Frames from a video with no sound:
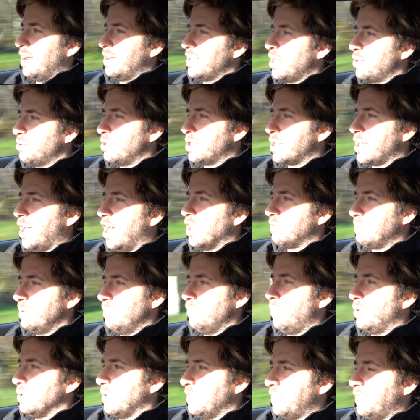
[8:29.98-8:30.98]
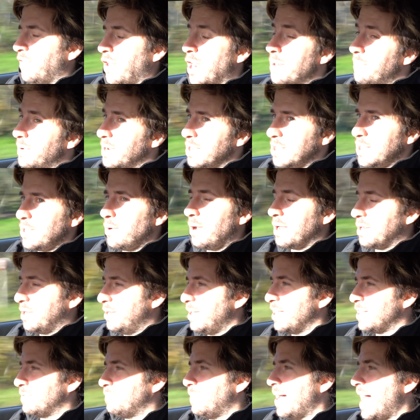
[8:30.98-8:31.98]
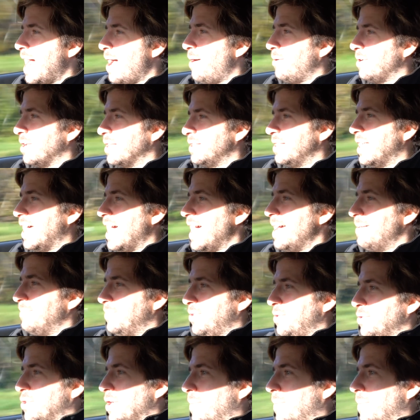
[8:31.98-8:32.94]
I know this car's been modified, but it still has less power than that M2